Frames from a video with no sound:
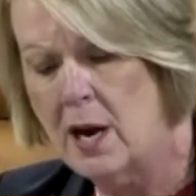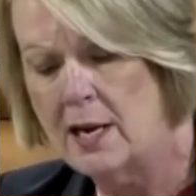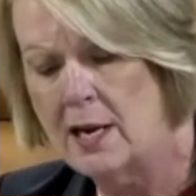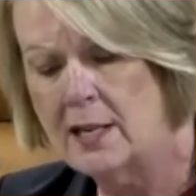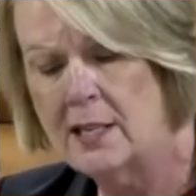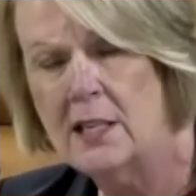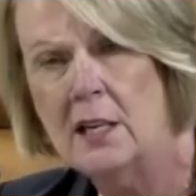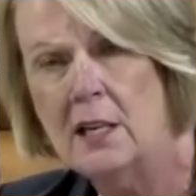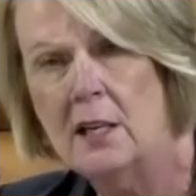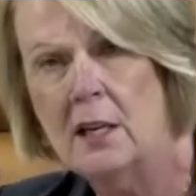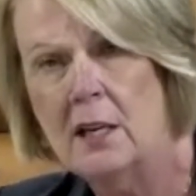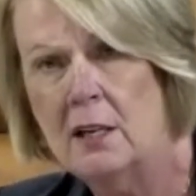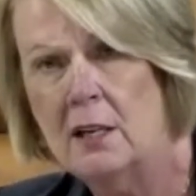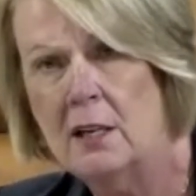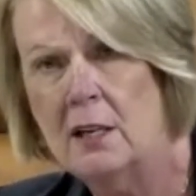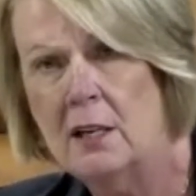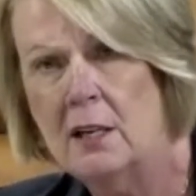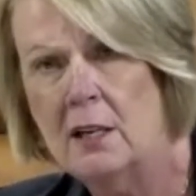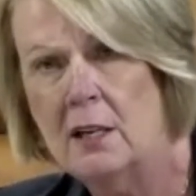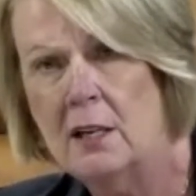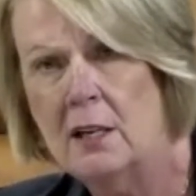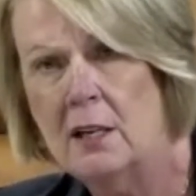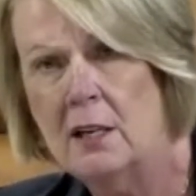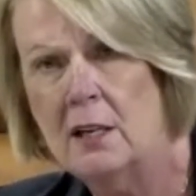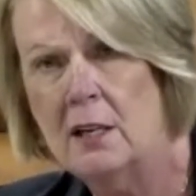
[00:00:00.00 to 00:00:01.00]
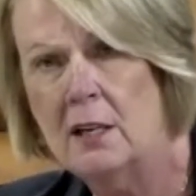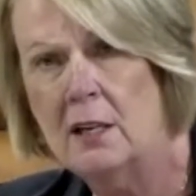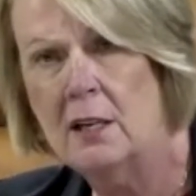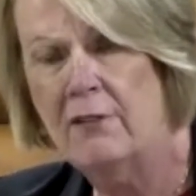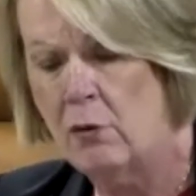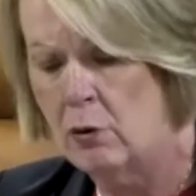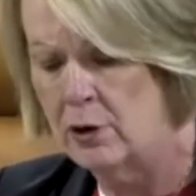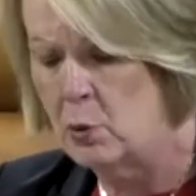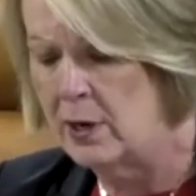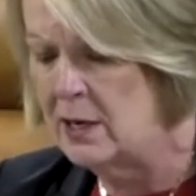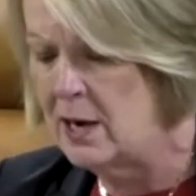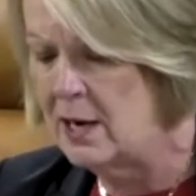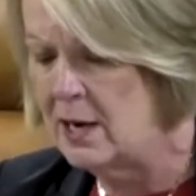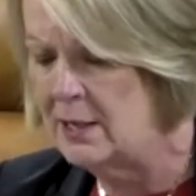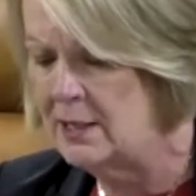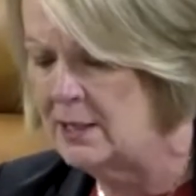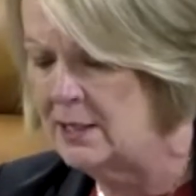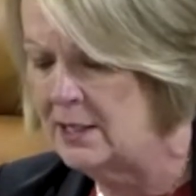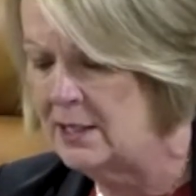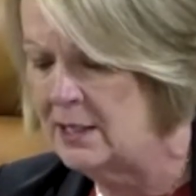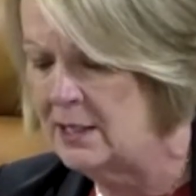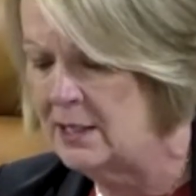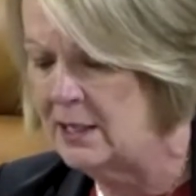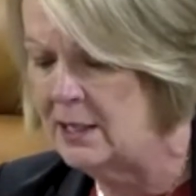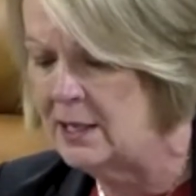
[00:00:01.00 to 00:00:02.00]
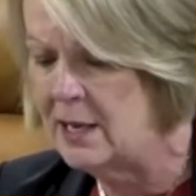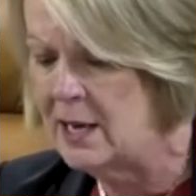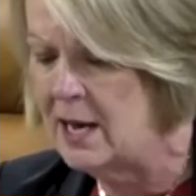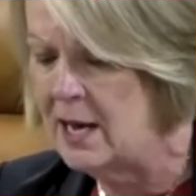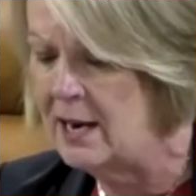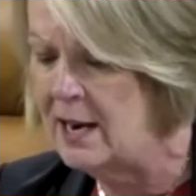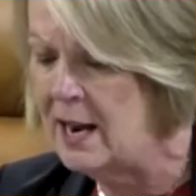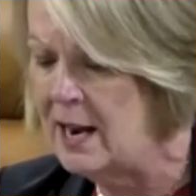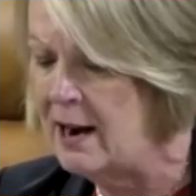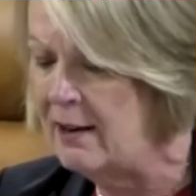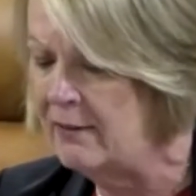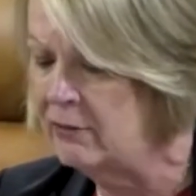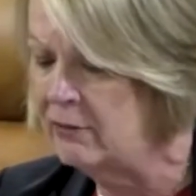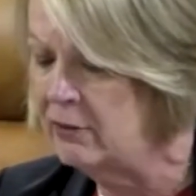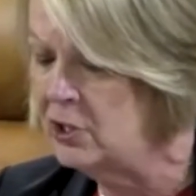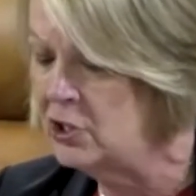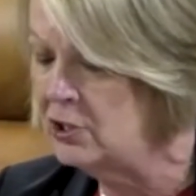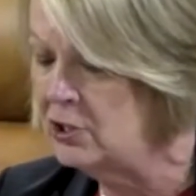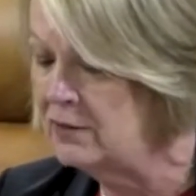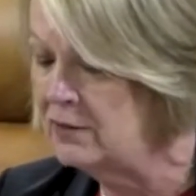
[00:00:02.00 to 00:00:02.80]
Between 1994 and 2019,